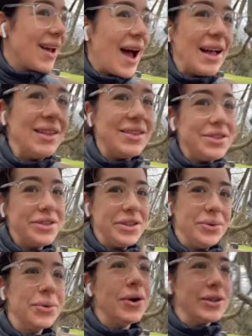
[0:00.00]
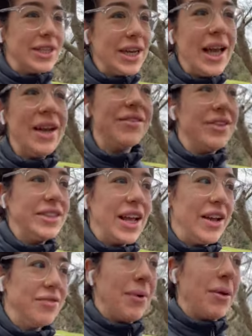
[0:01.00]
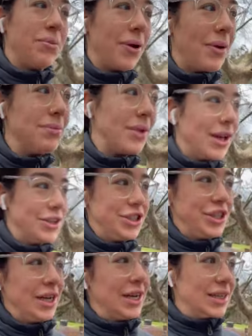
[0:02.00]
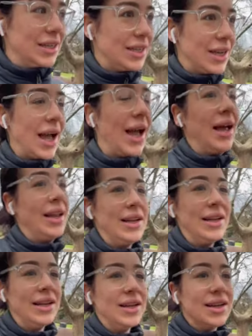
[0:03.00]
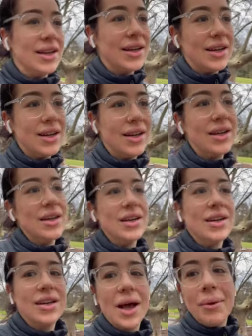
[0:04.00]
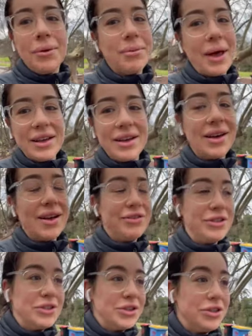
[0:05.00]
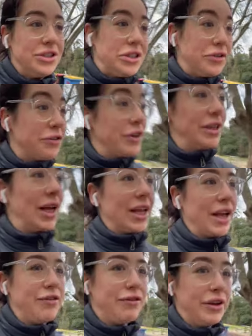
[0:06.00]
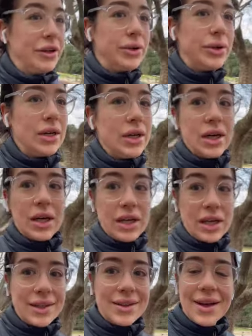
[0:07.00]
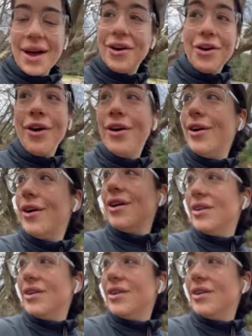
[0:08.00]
I literally walked here every day of my prep last year, and coming back, I feel so different. Like I feel, I don't know.